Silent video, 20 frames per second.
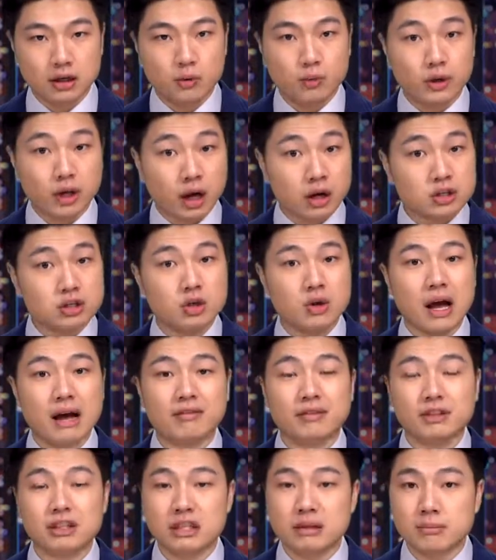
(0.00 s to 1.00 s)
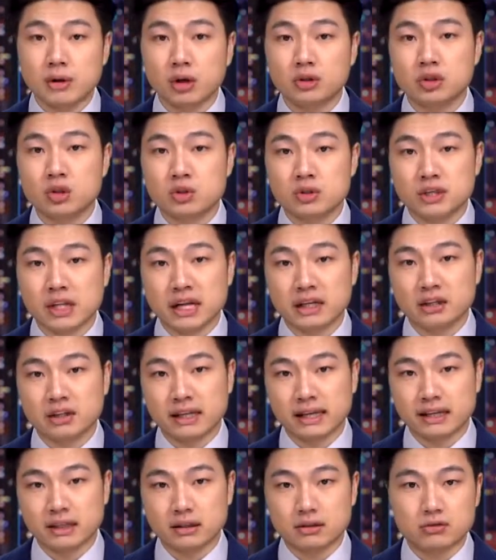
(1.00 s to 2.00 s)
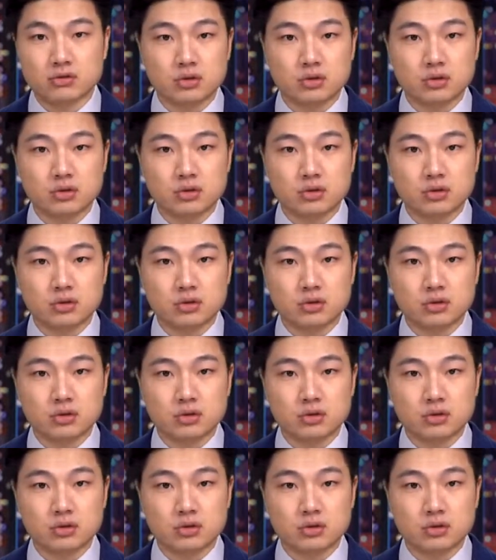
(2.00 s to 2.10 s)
We also have an email newsletter link